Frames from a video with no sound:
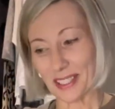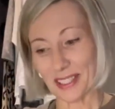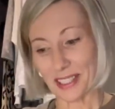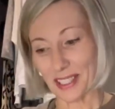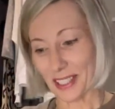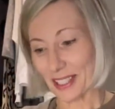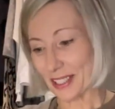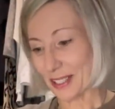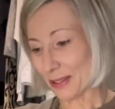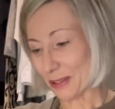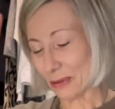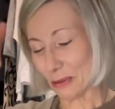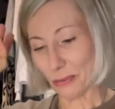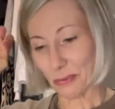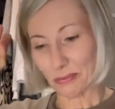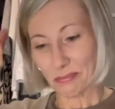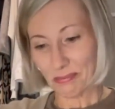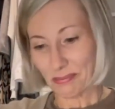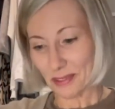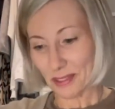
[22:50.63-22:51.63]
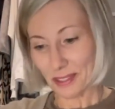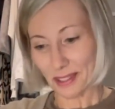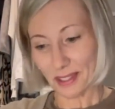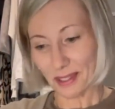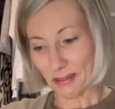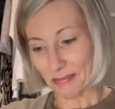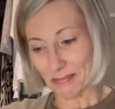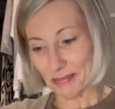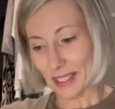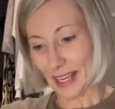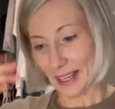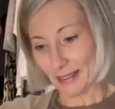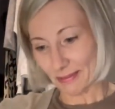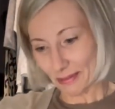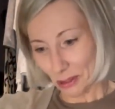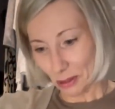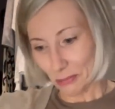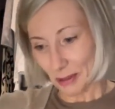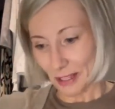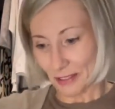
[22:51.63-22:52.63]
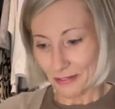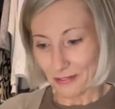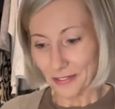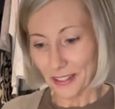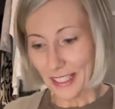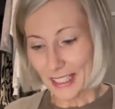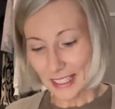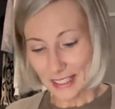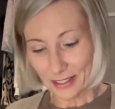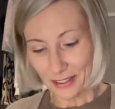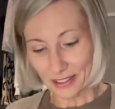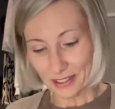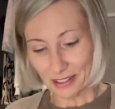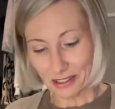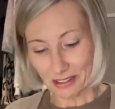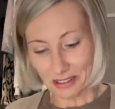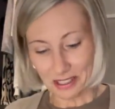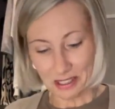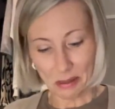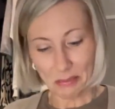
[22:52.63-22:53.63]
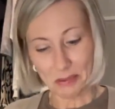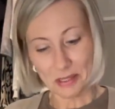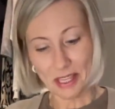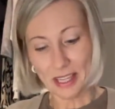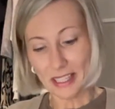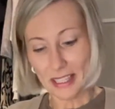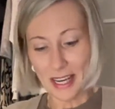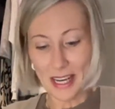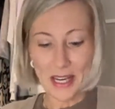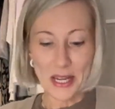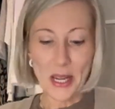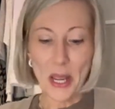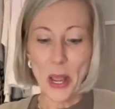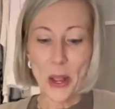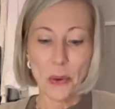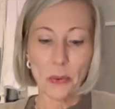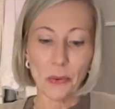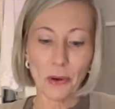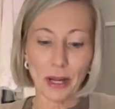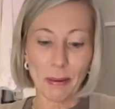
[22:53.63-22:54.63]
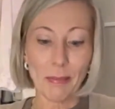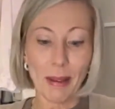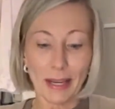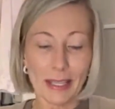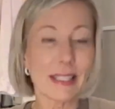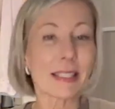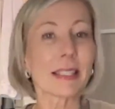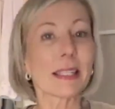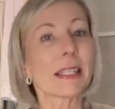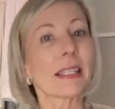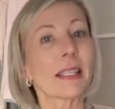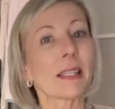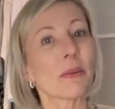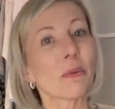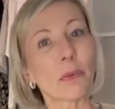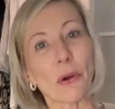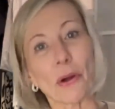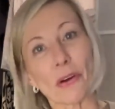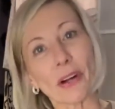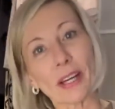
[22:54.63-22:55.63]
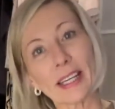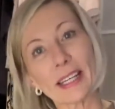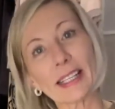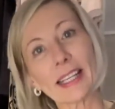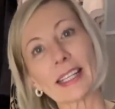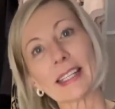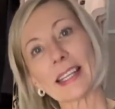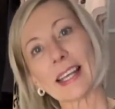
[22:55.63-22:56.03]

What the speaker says: just, on my feed on Substack, what I'm actually wearing.